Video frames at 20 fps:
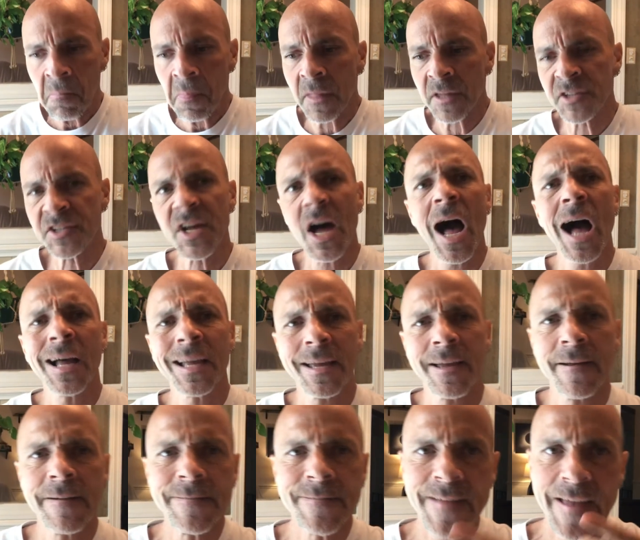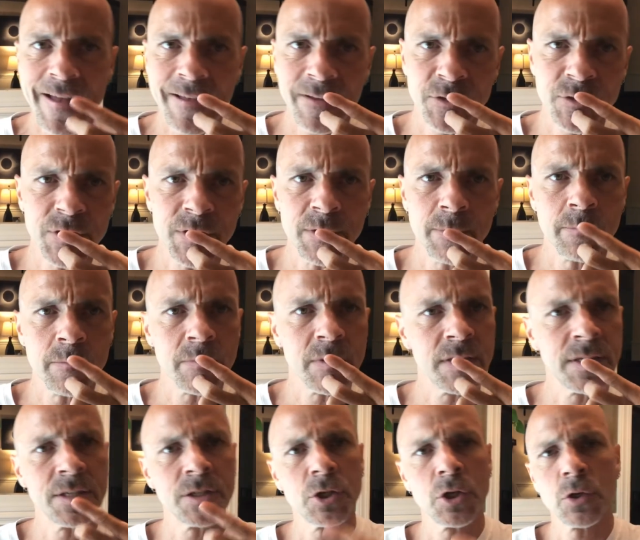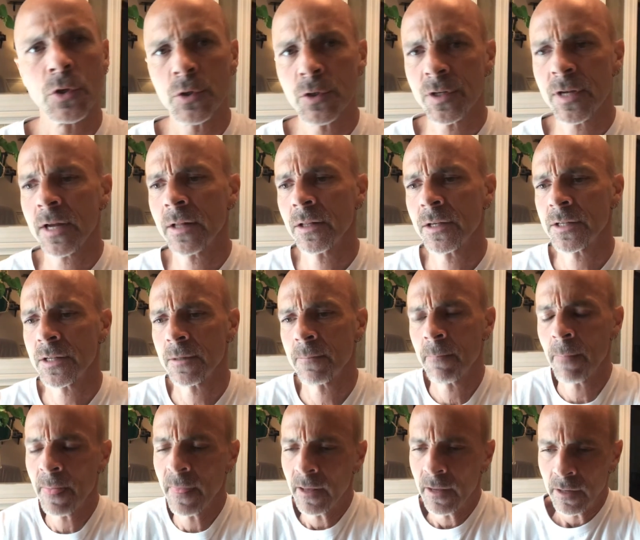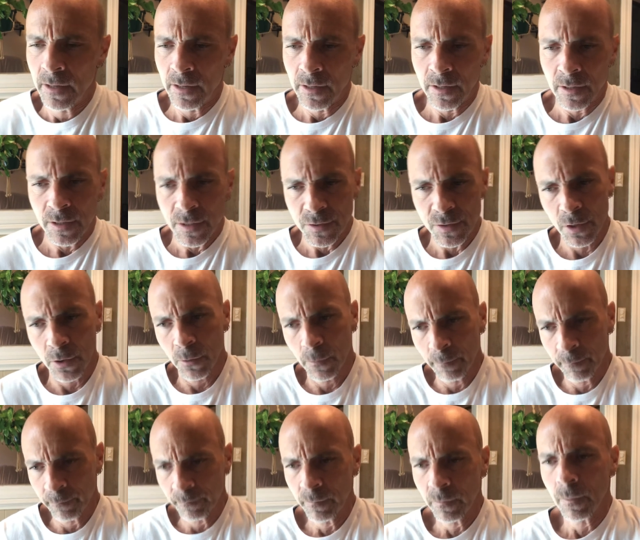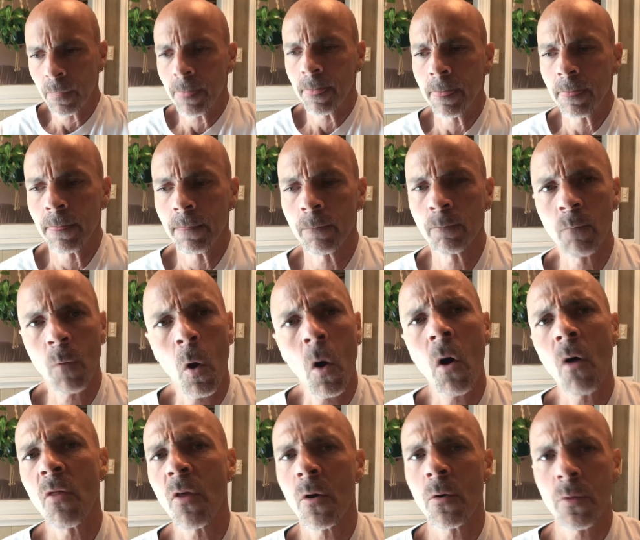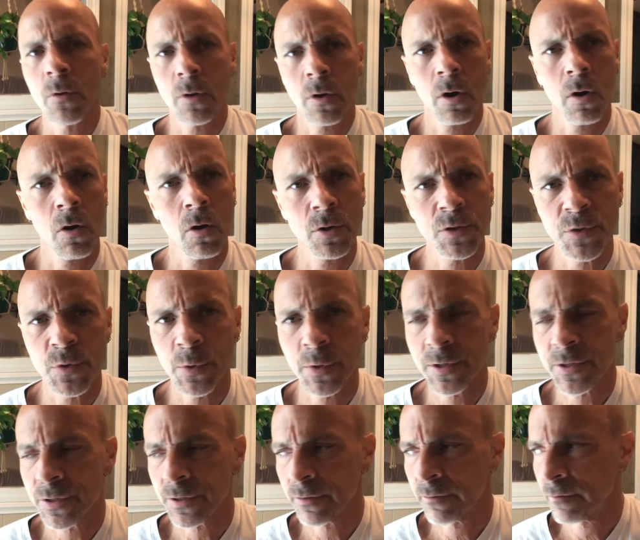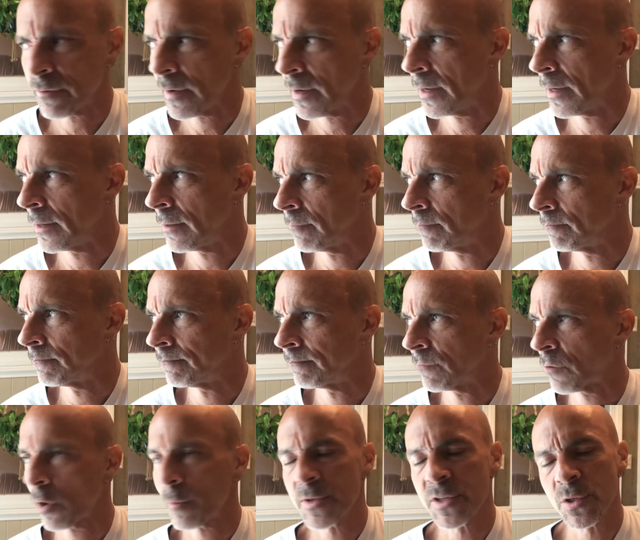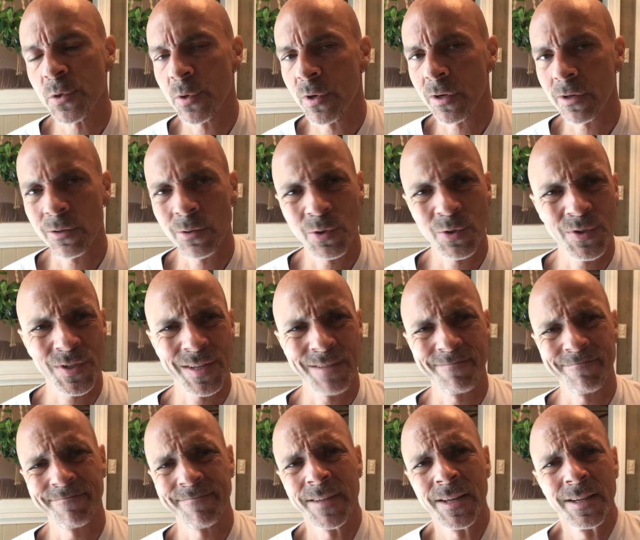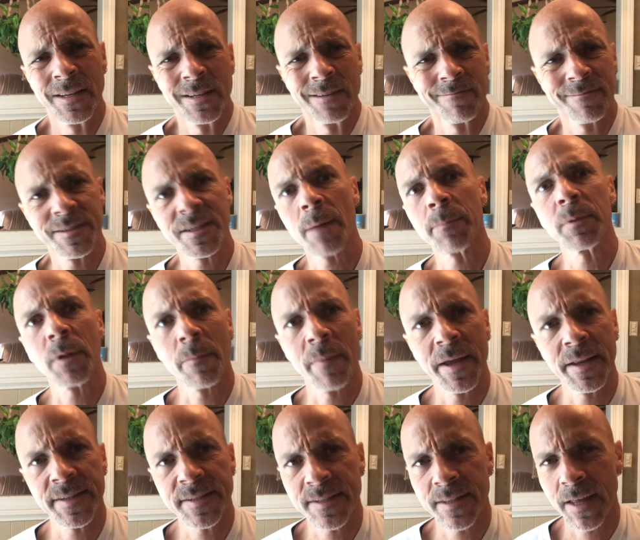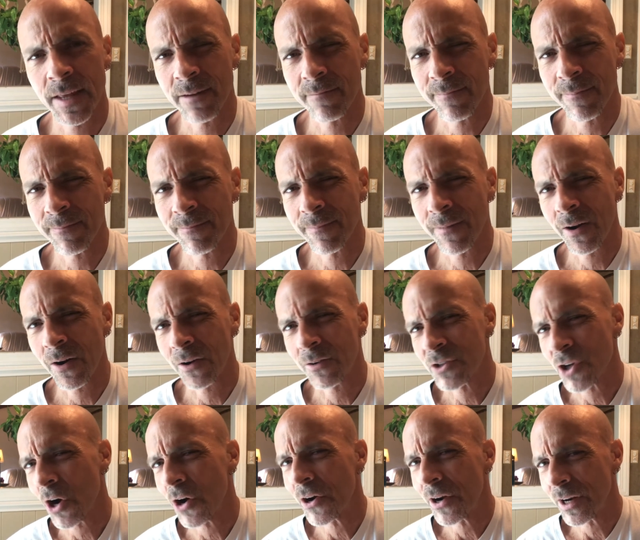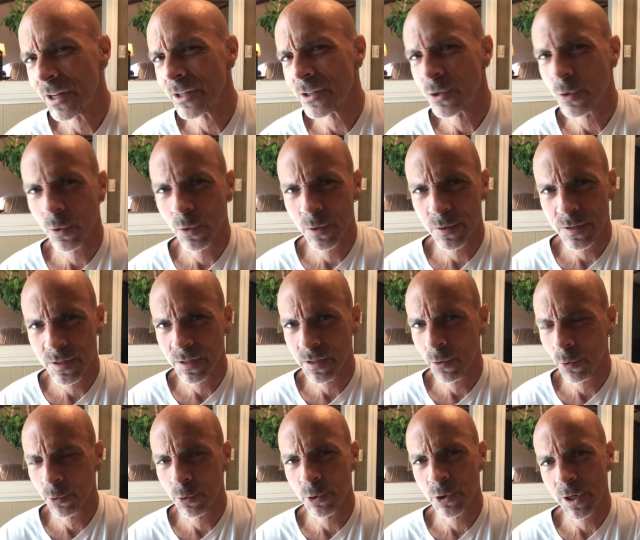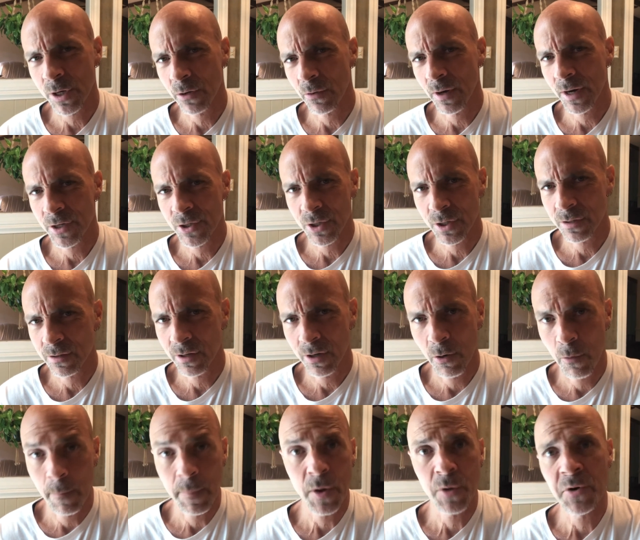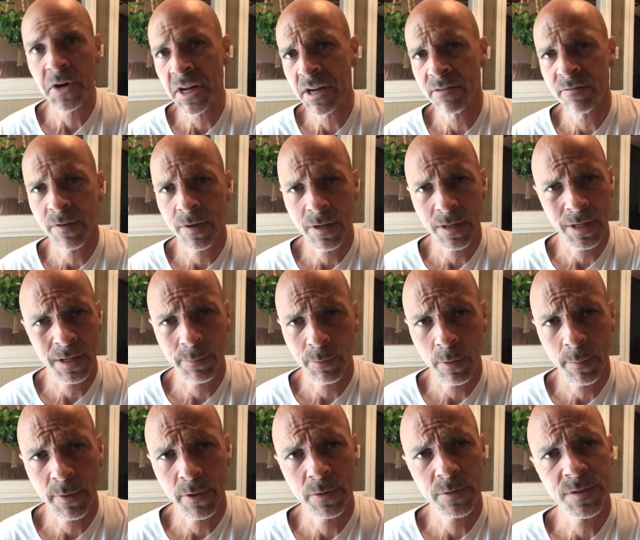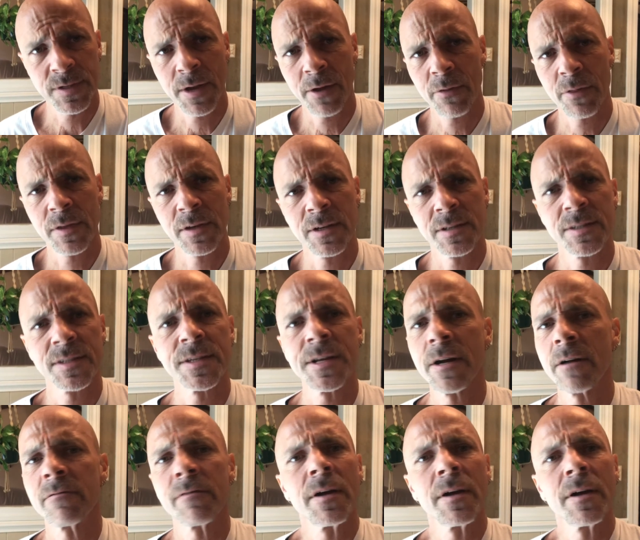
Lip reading: docking of calcium into your skeleton. So although there are all sorts of pharmaceuticals and supplements that are targeted towards the older generation, Boniva, keep your bones healthy and stuff,